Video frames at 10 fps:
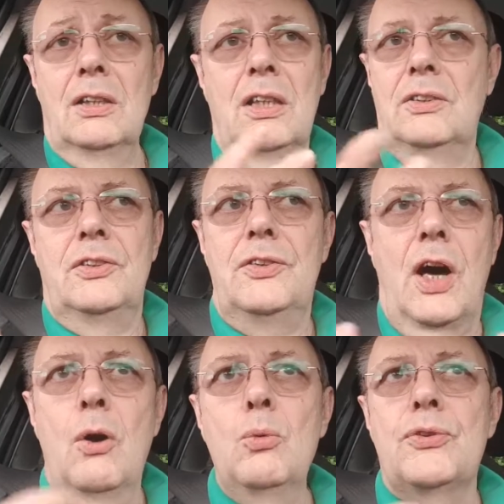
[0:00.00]
The
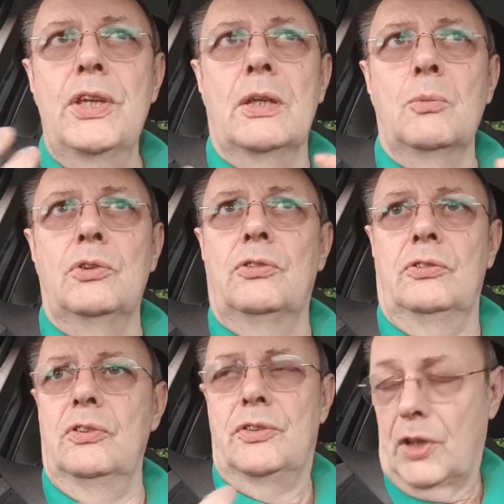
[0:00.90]
whole thing was,
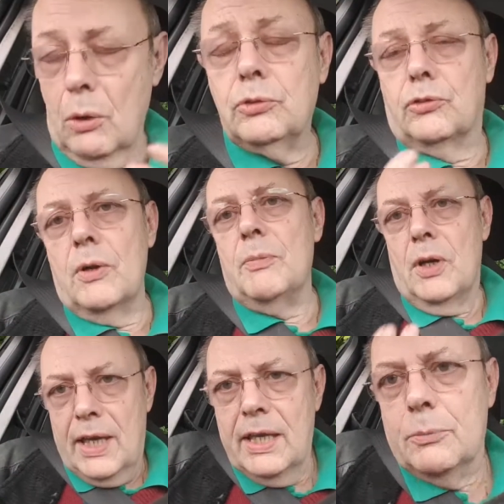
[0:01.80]
the whole script that
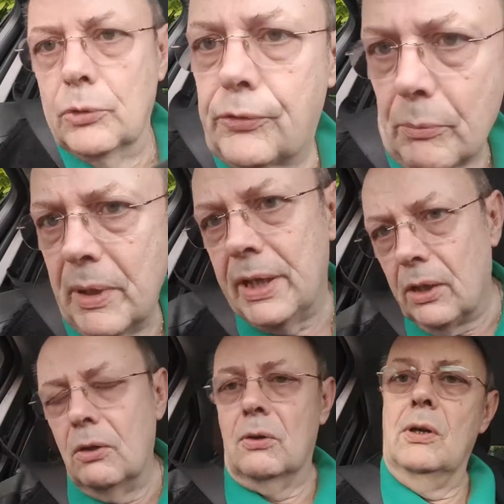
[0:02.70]
I had was for a minute
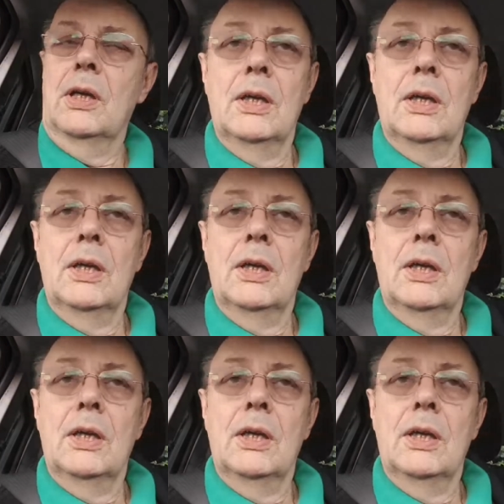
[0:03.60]
long